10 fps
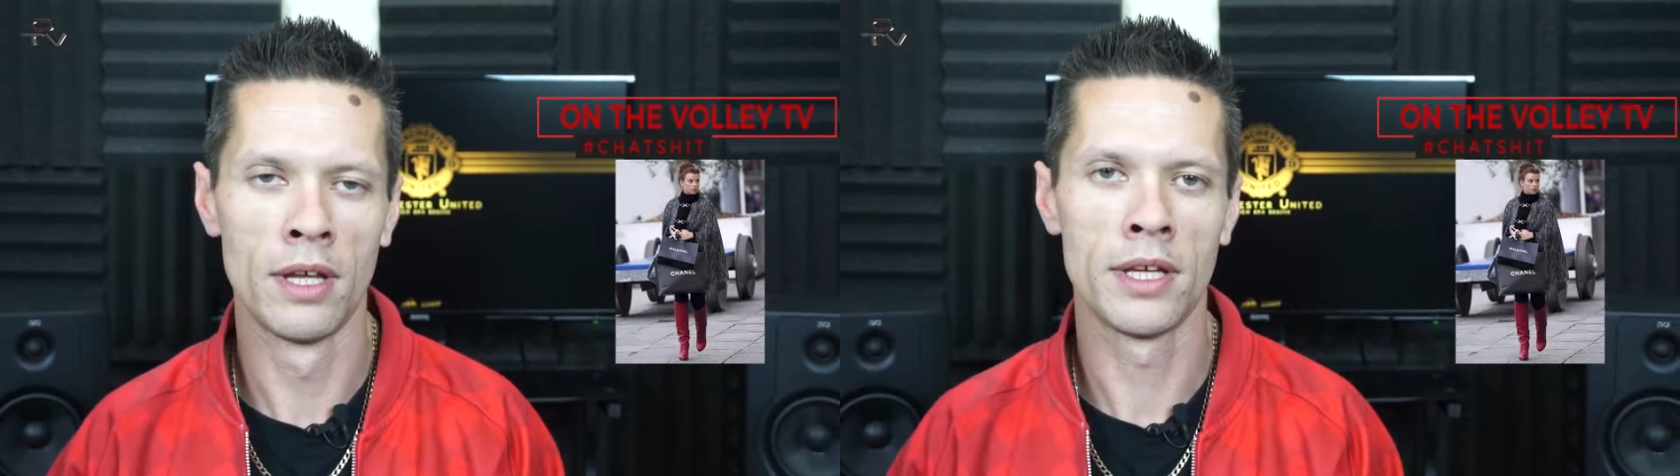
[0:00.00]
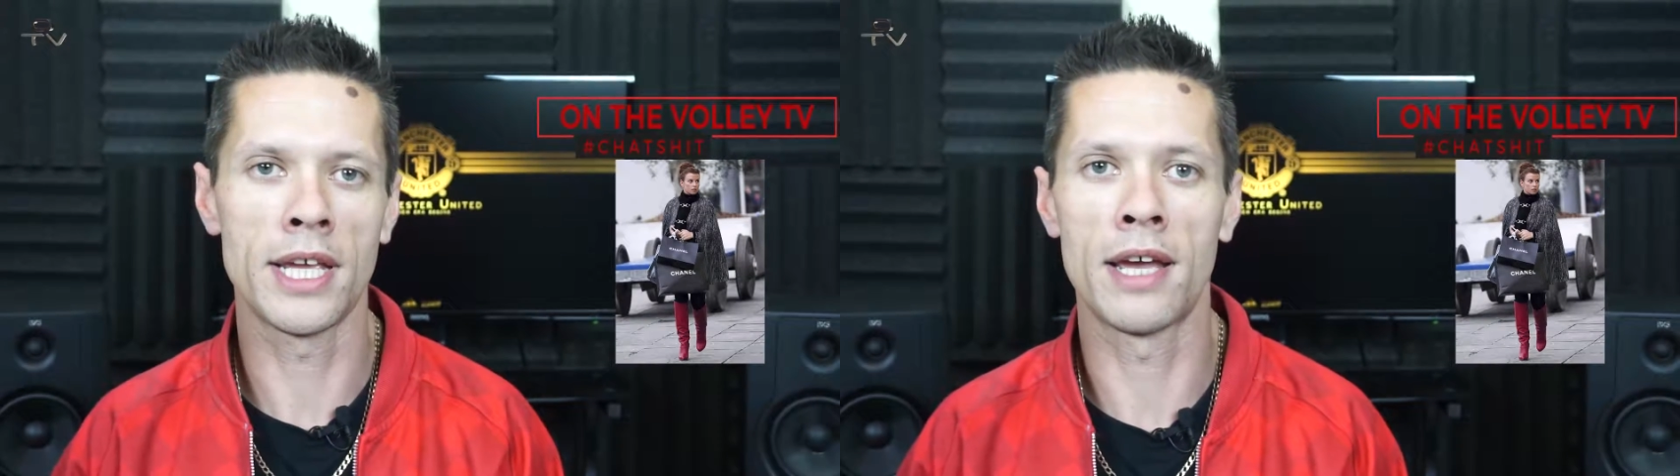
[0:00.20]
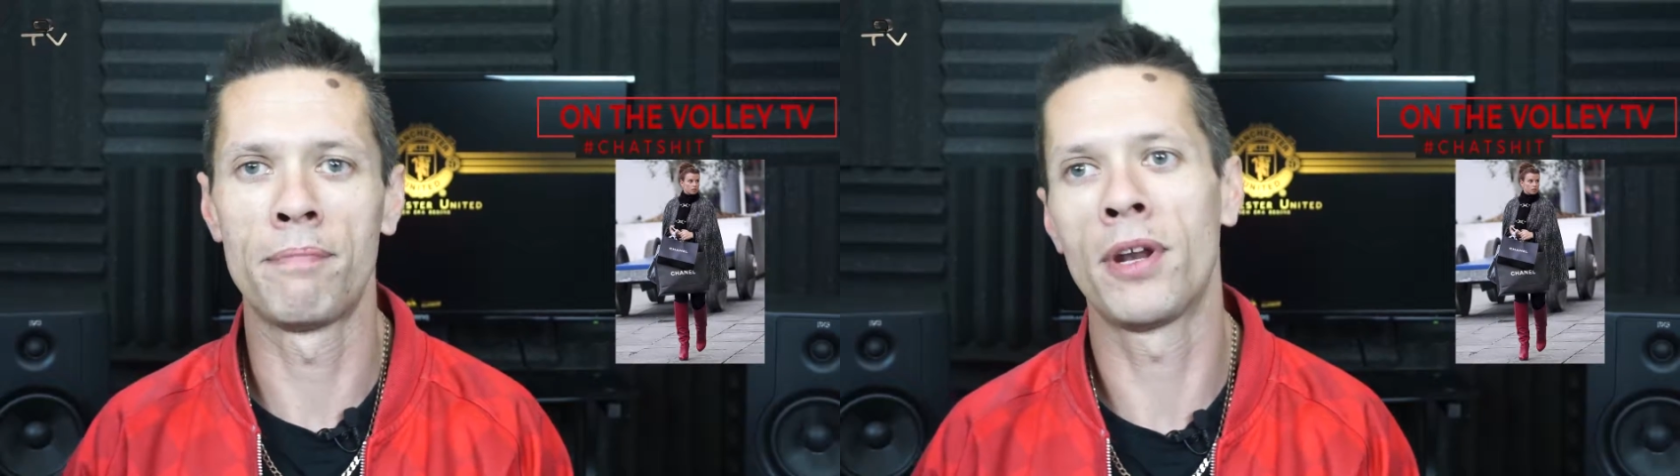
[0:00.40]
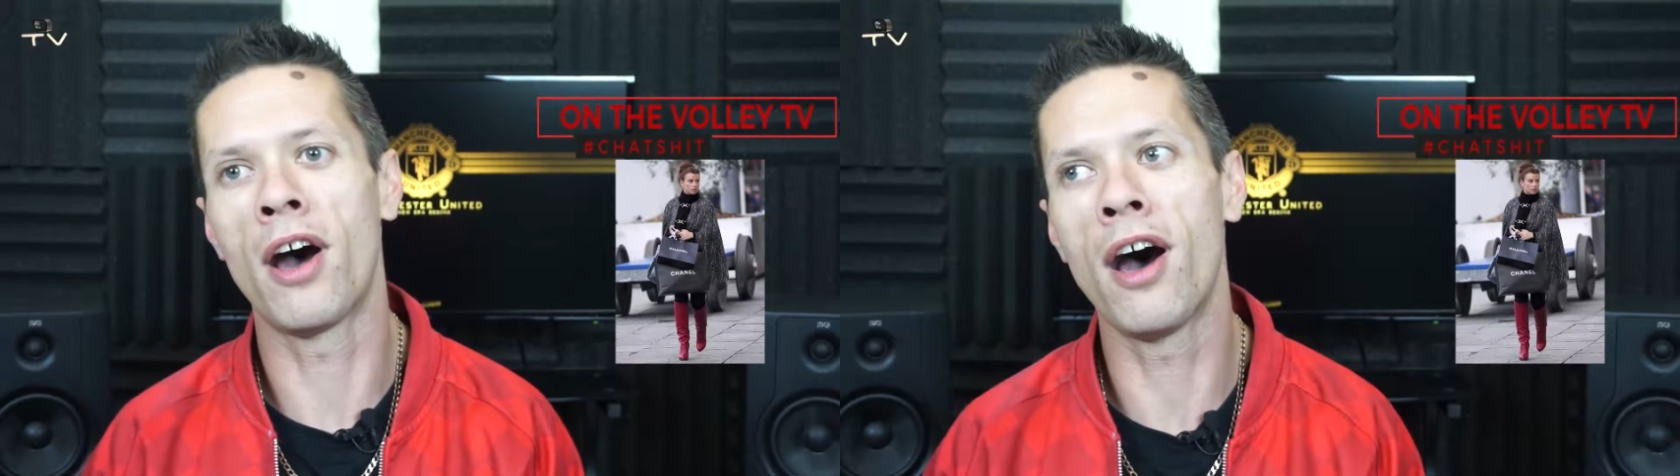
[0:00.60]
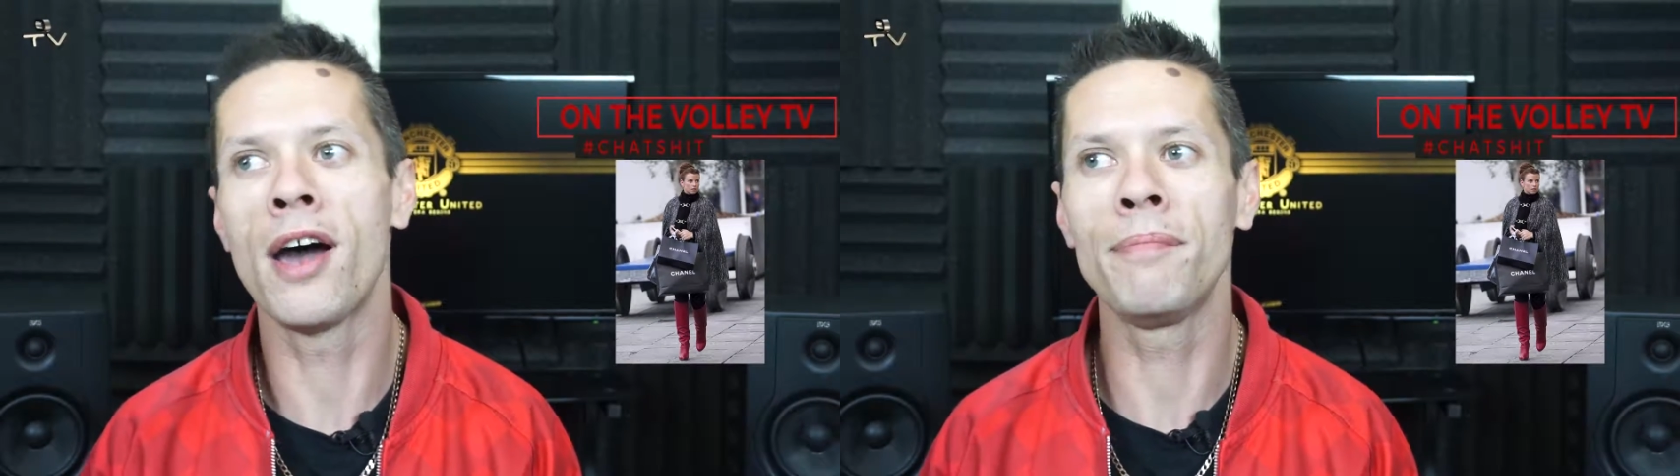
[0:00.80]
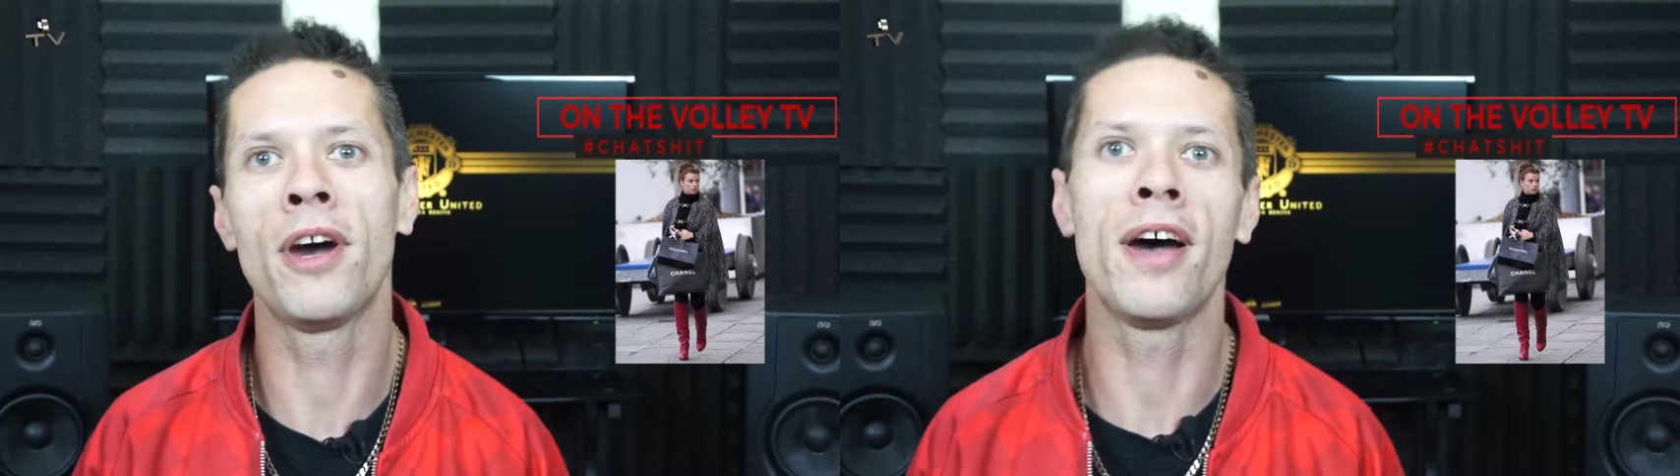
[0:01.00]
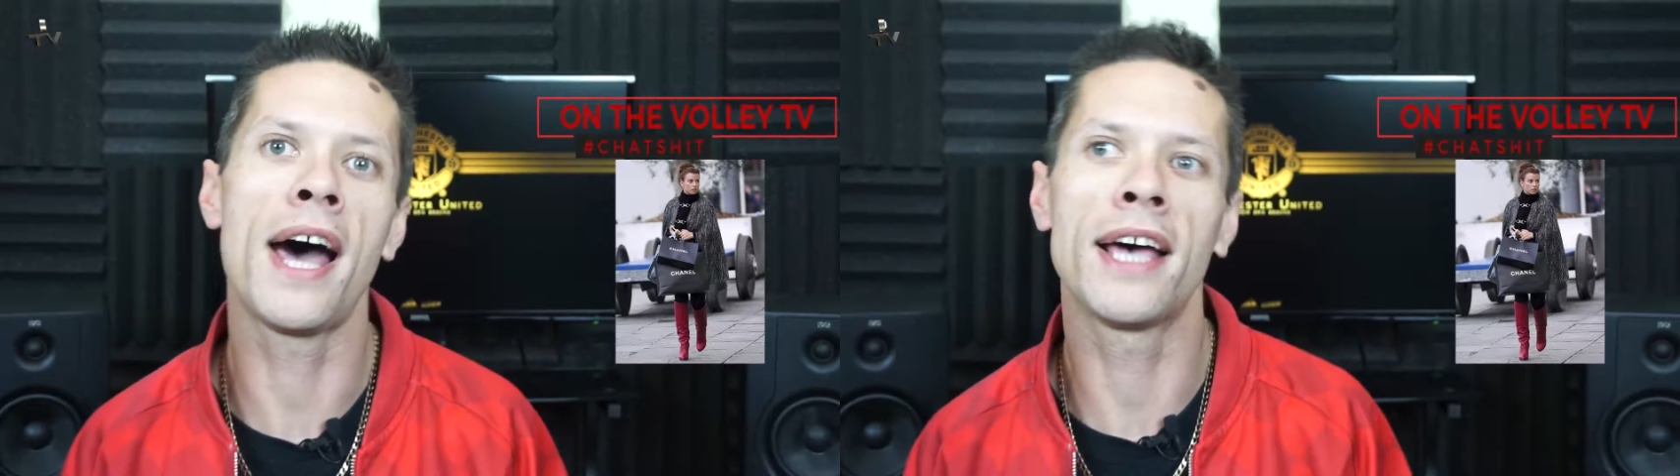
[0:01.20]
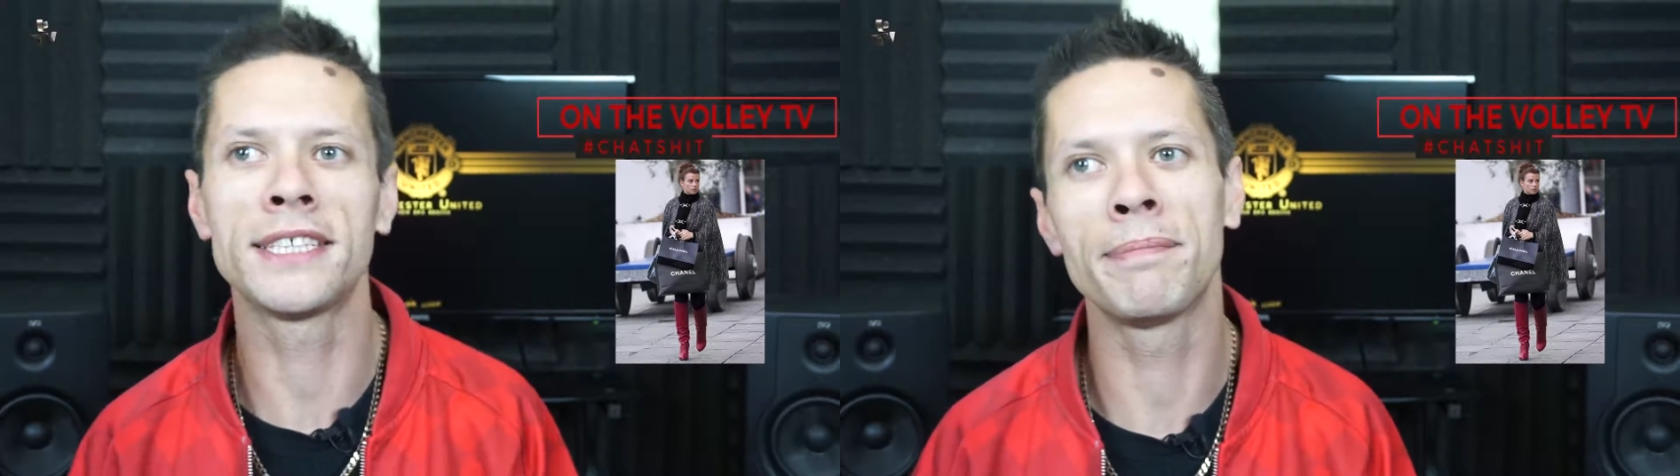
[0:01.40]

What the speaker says: Yeah, but I'm not asked